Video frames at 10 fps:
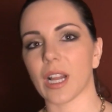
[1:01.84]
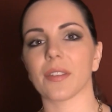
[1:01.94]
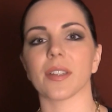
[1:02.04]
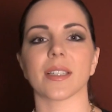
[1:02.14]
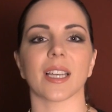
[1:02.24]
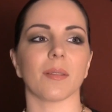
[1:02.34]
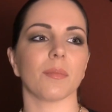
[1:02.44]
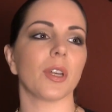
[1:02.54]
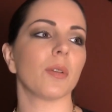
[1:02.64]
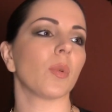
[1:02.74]
not the same.
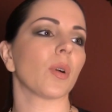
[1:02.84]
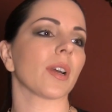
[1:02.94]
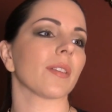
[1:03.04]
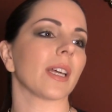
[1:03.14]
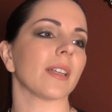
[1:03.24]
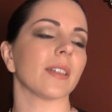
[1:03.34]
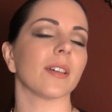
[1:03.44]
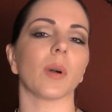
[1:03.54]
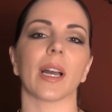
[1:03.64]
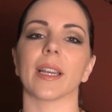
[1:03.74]
No more than,
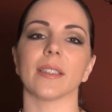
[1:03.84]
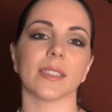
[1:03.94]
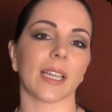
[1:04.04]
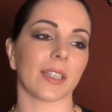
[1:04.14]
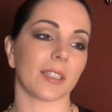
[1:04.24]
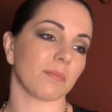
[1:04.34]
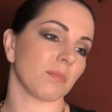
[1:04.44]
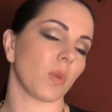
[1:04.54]
well, I can say that,